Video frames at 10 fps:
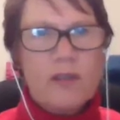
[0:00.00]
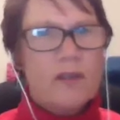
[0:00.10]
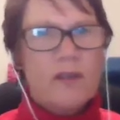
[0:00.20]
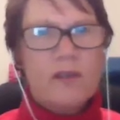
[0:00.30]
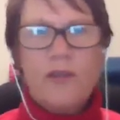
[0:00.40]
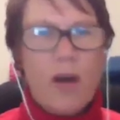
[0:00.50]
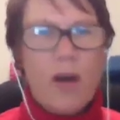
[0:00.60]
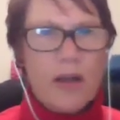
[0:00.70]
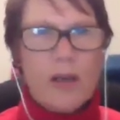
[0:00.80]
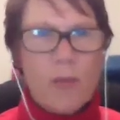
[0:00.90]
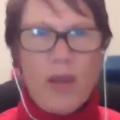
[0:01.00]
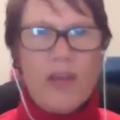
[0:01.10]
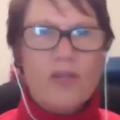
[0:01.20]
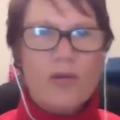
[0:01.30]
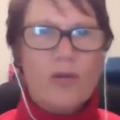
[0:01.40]
finding a
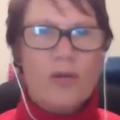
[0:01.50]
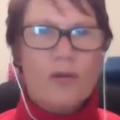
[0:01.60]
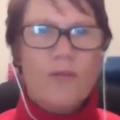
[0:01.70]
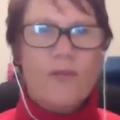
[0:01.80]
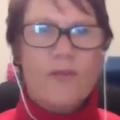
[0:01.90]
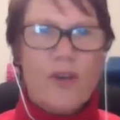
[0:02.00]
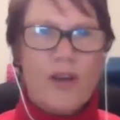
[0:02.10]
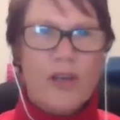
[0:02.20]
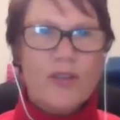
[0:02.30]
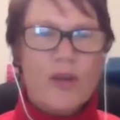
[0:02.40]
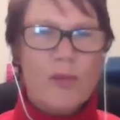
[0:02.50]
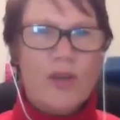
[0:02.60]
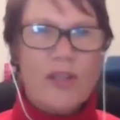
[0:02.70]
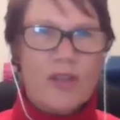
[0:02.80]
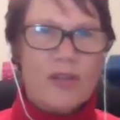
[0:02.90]
mentor, finding
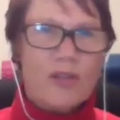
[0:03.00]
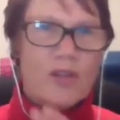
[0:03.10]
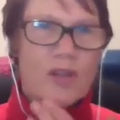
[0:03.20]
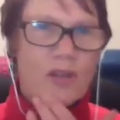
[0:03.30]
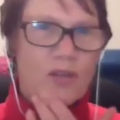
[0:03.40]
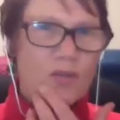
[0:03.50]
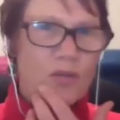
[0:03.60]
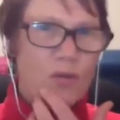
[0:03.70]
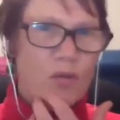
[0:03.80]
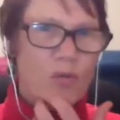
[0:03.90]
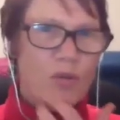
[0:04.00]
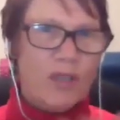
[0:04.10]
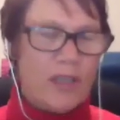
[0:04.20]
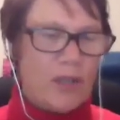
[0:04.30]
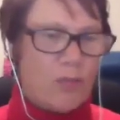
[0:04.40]
someone that you
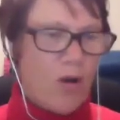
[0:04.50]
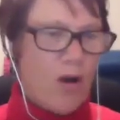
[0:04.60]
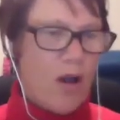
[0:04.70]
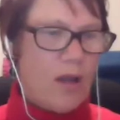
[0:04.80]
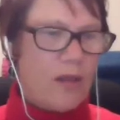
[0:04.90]
really admire